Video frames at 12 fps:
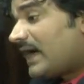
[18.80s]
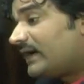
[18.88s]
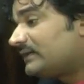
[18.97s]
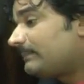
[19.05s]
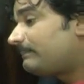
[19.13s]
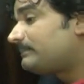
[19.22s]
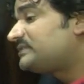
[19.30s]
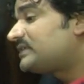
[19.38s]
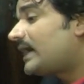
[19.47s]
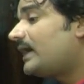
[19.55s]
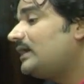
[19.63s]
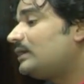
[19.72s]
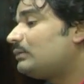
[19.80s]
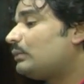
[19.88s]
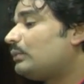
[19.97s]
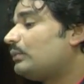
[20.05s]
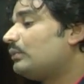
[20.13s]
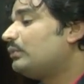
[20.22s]
And the child
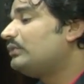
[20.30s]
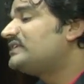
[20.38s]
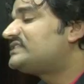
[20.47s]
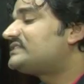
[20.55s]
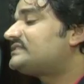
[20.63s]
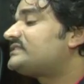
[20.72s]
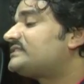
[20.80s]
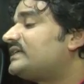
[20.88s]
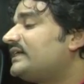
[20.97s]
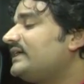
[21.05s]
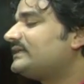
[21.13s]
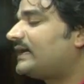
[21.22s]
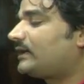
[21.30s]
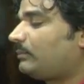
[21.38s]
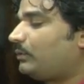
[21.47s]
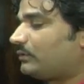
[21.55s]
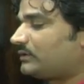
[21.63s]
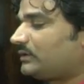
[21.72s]
who is studying
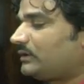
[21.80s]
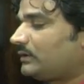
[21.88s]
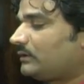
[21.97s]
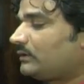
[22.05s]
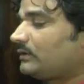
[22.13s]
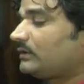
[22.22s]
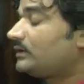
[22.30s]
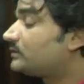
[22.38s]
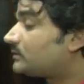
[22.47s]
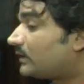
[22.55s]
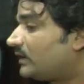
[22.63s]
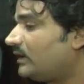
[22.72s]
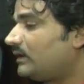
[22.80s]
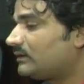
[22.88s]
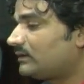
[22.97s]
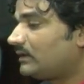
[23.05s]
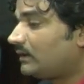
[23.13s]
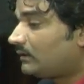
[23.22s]
that book is
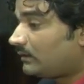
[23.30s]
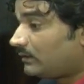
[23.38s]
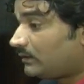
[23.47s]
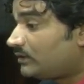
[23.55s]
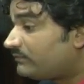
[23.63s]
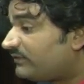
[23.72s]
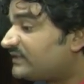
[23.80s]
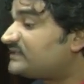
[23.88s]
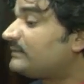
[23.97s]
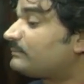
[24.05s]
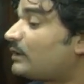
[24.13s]
again is facing